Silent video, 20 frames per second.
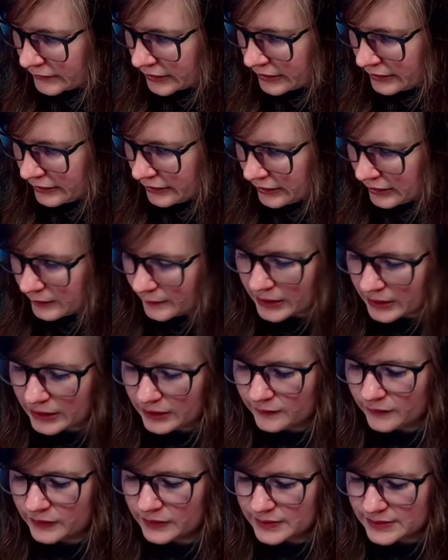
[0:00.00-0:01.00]
I think I'm kind of
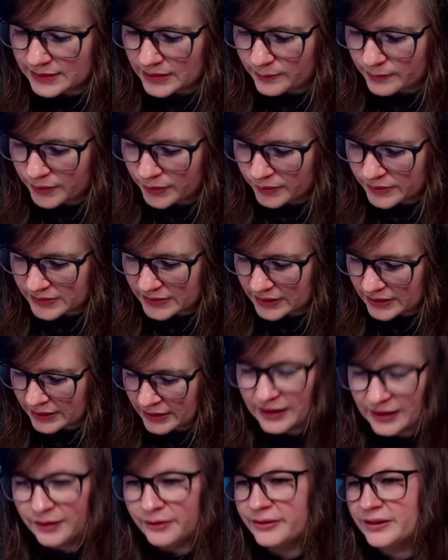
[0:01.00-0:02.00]
on the same boat with Scott. I
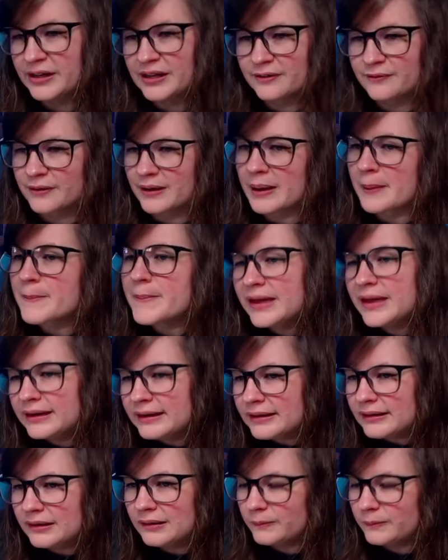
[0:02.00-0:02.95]
don't think I'd recommend it,